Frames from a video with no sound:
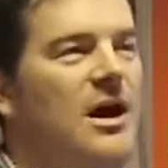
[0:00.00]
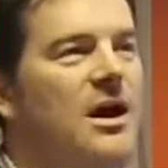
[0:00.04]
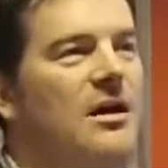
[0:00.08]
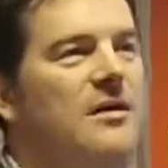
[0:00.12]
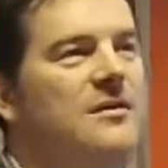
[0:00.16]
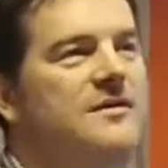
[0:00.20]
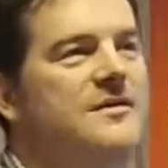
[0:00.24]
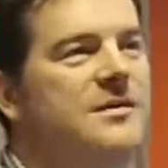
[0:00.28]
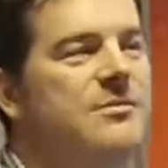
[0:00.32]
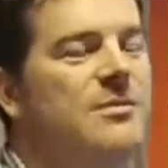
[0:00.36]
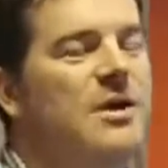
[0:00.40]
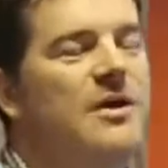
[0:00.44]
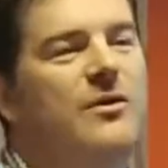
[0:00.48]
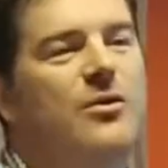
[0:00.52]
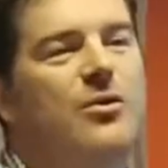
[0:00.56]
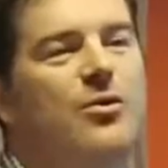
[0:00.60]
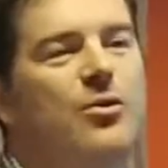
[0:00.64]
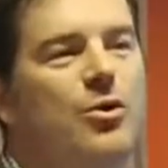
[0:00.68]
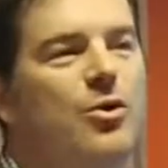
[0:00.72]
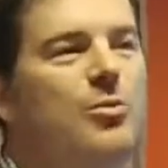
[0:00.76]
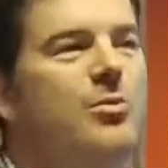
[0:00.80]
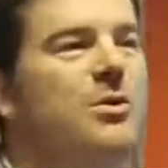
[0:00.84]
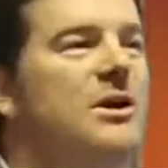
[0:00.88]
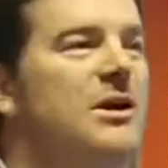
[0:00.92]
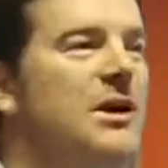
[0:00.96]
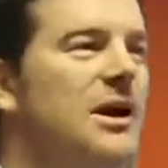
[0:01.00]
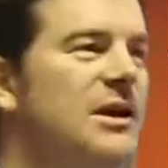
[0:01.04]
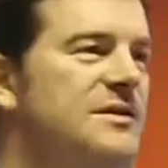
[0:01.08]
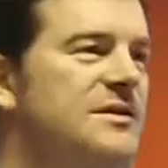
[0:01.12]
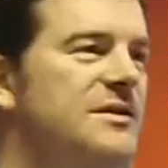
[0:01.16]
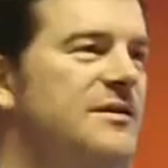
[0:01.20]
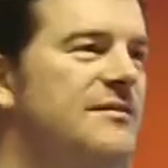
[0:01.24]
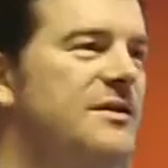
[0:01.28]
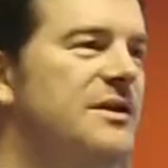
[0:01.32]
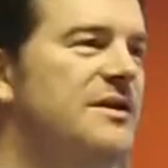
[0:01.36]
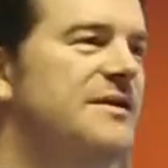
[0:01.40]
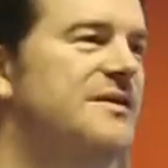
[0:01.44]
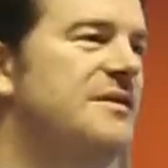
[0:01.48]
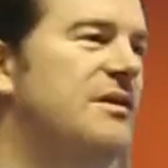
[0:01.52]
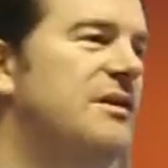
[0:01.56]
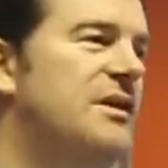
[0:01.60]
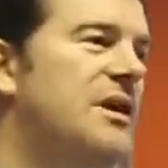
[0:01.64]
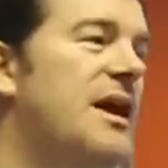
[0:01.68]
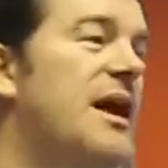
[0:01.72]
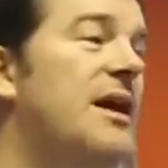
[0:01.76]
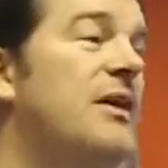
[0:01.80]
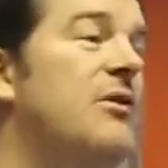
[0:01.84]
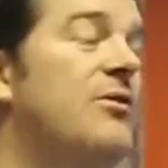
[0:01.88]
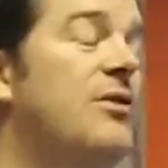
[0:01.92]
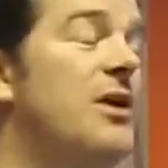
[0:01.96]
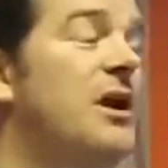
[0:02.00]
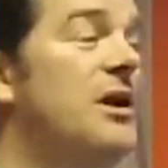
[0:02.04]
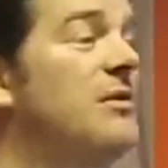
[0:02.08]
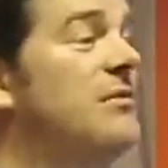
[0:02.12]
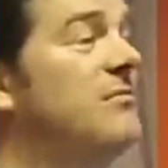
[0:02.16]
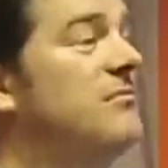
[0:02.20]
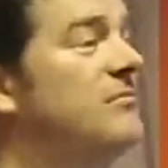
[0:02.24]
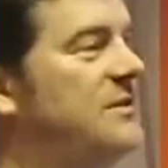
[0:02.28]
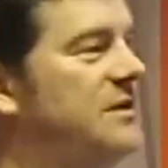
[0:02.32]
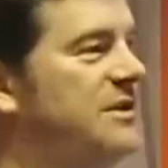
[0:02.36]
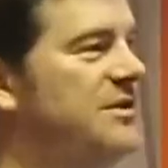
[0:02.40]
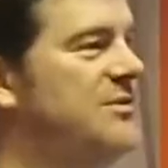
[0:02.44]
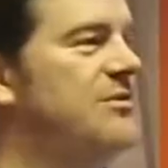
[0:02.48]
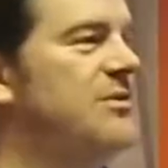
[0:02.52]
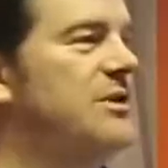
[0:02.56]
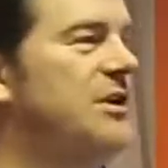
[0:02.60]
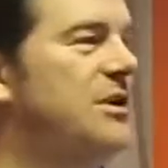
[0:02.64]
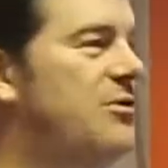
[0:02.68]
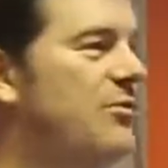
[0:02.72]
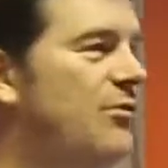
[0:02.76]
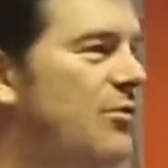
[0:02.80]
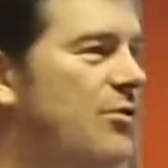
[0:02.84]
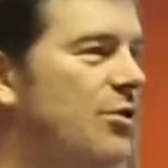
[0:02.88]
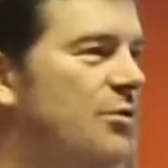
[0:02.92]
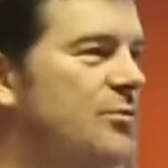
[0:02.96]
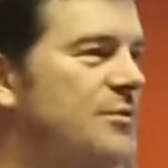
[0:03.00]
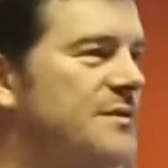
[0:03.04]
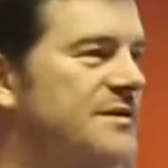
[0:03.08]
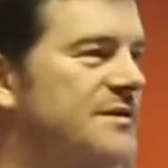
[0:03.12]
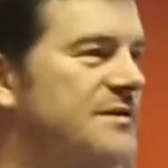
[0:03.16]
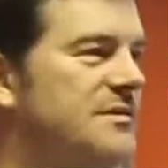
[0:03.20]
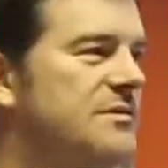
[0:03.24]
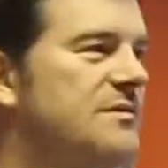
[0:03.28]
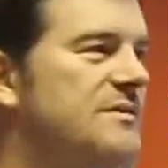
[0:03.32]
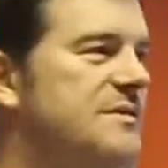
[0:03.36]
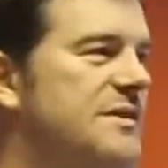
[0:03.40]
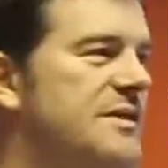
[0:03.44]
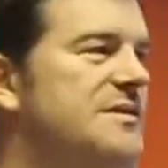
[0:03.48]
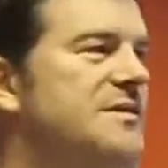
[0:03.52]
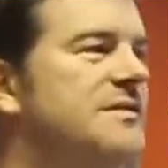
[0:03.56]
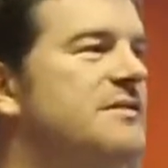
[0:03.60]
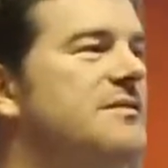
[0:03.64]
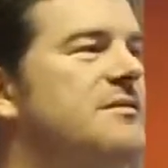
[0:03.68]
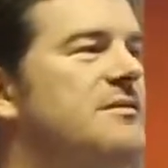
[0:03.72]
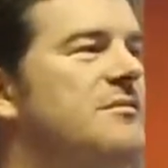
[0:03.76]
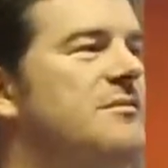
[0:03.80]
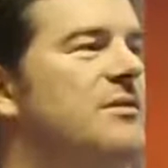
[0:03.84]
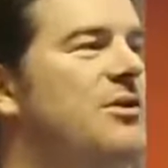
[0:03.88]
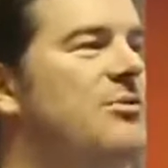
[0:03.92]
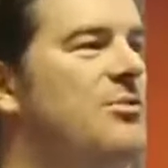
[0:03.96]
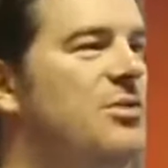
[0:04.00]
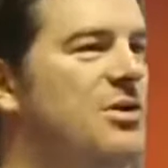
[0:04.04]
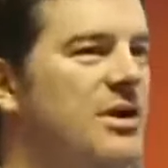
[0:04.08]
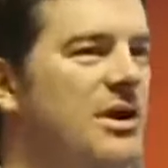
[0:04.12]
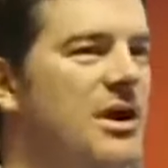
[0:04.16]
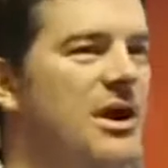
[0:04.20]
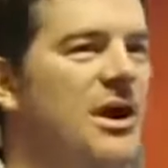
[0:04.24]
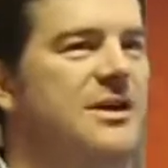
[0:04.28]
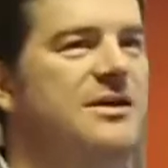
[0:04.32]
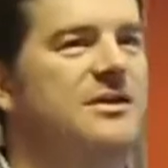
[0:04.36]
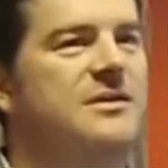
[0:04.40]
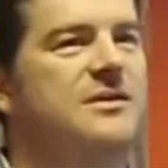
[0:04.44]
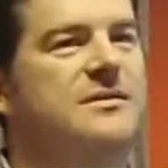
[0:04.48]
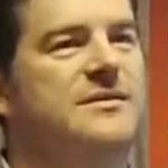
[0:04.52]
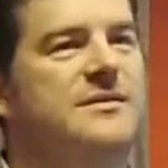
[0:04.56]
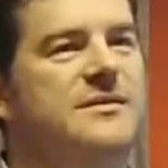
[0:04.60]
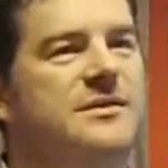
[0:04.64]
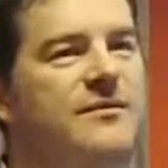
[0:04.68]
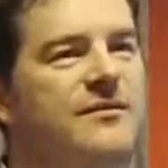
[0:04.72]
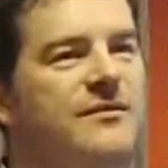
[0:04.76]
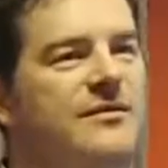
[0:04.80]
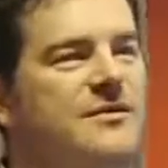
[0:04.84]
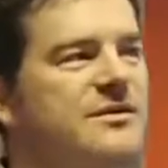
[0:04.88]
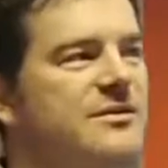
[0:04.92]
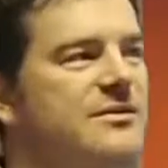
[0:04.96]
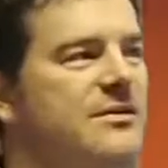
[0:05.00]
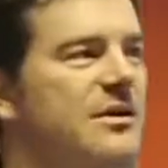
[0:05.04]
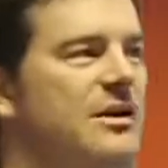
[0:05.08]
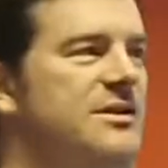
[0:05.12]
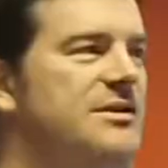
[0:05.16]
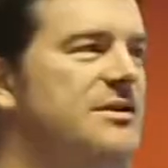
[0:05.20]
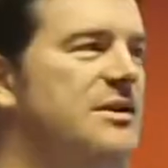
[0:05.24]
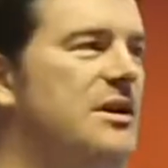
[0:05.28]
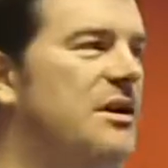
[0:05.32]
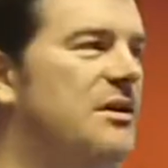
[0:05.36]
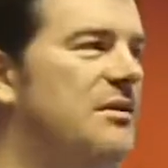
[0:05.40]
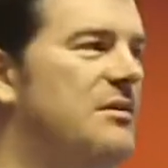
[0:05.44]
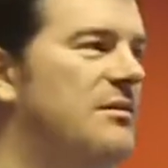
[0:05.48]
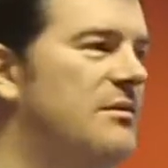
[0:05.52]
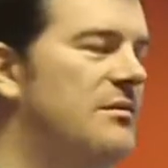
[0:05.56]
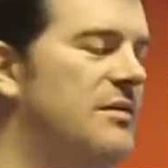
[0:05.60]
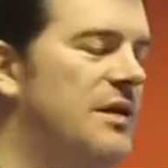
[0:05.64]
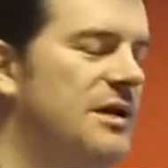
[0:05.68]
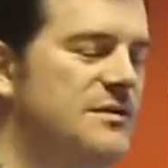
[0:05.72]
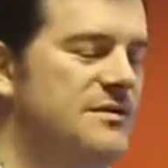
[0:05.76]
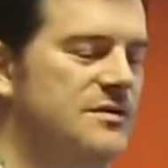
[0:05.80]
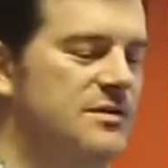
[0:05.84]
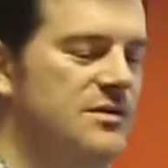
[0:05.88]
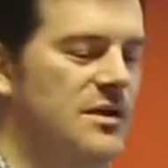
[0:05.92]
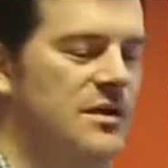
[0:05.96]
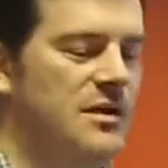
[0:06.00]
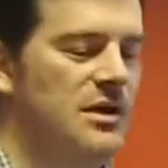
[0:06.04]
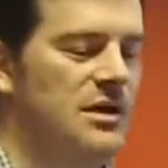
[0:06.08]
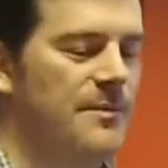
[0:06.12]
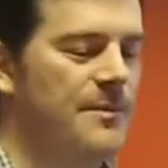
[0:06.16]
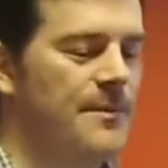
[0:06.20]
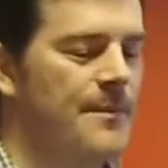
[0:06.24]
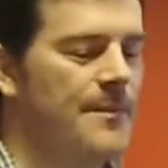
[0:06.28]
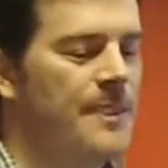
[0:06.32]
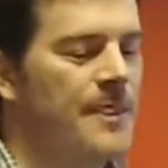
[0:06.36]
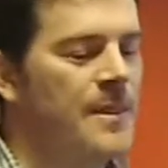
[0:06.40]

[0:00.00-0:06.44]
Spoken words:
some other grouping activities. So you can create literally groups such as communications, infrastructure, that sort of thing.